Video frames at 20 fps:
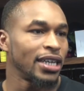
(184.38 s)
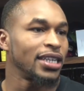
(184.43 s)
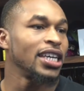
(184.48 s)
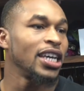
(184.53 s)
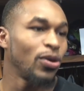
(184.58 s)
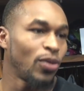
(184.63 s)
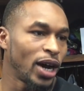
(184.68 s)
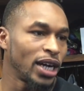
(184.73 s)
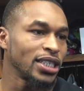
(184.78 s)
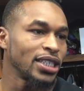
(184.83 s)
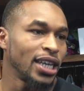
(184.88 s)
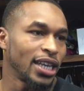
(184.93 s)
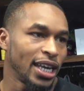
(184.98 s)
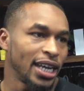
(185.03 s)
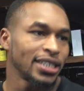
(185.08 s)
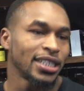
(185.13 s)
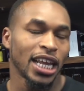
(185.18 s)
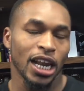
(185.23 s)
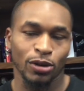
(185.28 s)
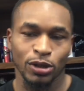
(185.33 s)
I did watch that
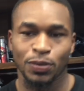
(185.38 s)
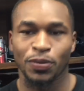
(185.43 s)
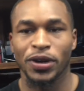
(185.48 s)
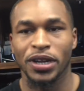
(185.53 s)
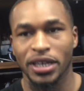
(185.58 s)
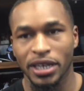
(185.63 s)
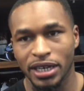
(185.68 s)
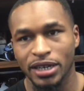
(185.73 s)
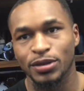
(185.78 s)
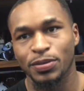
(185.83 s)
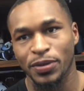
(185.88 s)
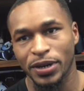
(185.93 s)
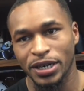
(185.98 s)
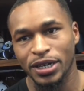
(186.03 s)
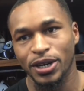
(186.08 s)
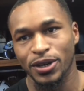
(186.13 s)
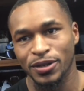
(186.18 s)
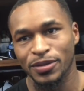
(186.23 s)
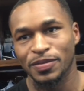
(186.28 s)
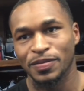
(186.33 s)
last night. That was pretty good. It was pretty dope.